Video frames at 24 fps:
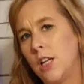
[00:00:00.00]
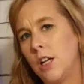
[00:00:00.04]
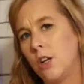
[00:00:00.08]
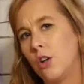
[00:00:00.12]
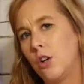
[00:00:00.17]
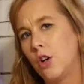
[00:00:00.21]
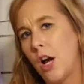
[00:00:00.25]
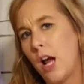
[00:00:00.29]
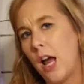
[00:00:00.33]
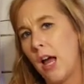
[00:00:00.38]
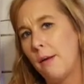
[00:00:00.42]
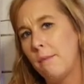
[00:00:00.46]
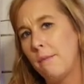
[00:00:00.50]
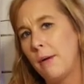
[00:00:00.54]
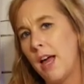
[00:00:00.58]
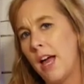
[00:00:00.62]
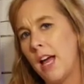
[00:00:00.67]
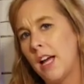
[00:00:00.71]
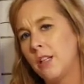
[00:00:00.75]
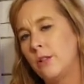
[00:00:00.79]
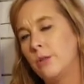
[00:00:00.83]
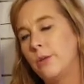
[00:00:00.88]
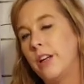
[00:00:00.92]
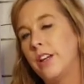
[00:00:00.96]
grab
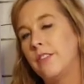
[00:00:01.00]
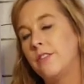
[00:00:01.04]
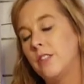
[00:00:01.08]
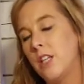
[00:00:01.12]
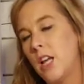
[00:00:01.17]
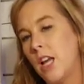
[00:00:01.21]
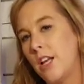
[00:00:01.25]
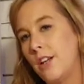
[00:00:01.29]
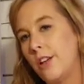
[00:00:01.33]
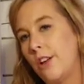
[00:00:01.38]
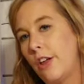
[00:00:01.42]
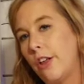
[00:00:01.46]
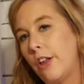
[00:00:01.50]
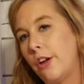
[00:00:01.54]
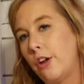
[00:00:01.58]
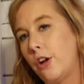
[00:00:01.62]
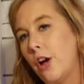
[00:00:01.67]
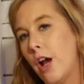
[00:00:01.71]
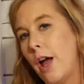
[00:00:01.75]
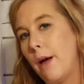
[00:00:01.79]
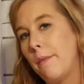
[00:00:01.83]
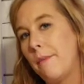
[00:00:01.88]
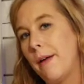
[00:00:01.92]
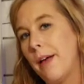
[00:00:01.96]
bags, we have $10
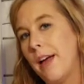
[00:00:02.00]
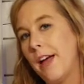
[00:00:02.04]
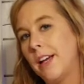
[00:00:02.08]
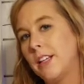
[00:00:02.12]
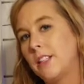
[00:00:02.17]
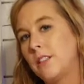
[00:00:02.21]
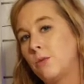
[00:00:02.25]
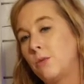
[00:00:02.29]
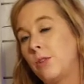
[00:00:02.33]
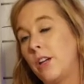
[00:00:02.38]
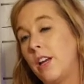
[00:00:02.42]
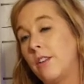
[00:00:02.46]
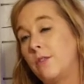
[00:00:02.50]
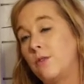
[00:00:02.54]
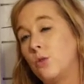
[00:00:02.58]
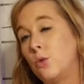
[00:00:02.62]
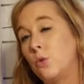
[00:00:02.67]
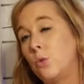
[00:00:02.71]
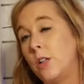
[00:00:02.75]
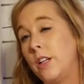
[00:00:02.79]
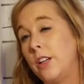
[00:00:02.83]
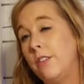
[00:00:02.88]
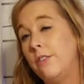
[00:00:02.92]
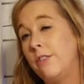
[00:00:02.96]
grab bags, and we have
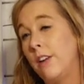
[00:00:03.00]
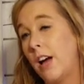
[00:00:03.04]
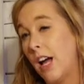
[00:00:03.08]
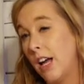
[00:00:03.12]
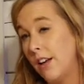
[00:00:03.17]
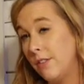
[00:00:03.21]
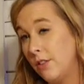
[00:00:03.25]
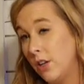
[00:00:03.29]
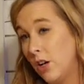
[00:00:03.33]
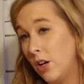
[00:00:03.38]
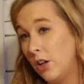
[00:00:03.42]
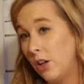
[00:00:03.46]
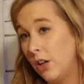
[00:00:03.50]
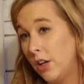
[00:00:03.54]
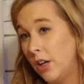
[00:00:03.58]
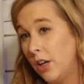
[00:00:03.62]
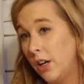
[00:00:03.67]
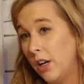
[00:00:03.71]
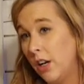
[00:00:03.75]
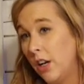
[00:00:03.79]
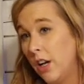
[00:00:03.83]
$25